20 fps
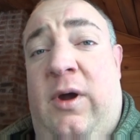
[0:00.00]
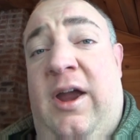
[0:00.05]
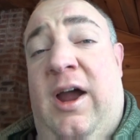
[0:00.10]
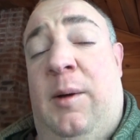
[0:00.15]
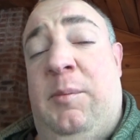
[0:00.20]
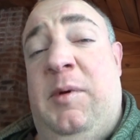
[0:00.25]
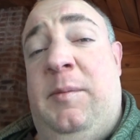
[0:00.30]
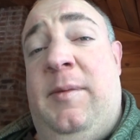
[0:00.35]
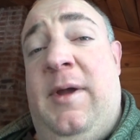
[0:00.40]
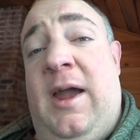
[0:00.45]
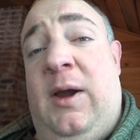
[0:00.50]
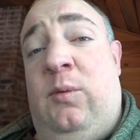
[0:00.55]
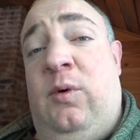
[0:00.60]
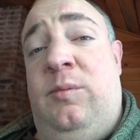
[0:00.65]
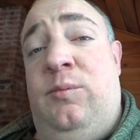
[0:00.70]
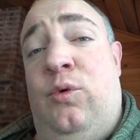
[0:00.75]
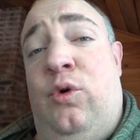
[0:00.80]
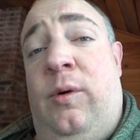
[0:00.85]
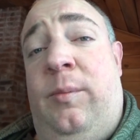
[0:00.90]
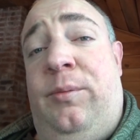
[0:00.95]
I'll be back with
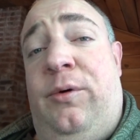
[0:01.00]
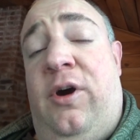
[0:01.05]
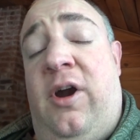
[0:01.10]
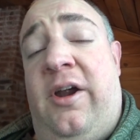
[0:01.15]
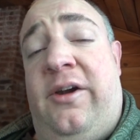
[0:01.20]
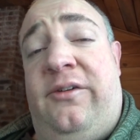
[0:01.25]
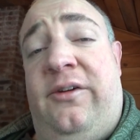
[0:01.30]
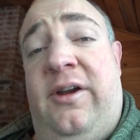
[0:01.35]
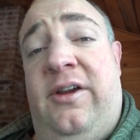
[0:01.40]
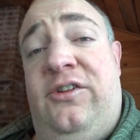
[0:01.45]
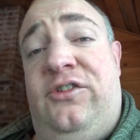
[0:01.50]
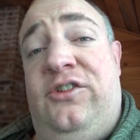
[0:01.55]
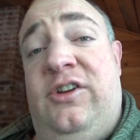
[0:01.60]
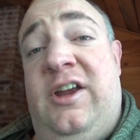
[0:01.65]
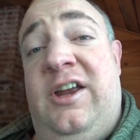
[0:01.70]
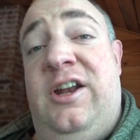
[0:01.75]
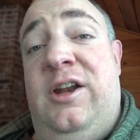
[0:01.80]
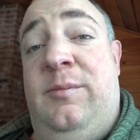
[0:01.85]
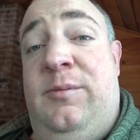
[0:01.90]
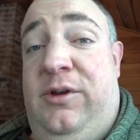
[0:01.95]
more progress
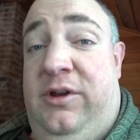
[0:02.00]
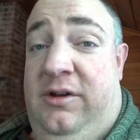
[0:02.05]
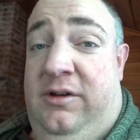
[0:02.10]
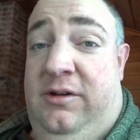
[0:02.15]
in a bit.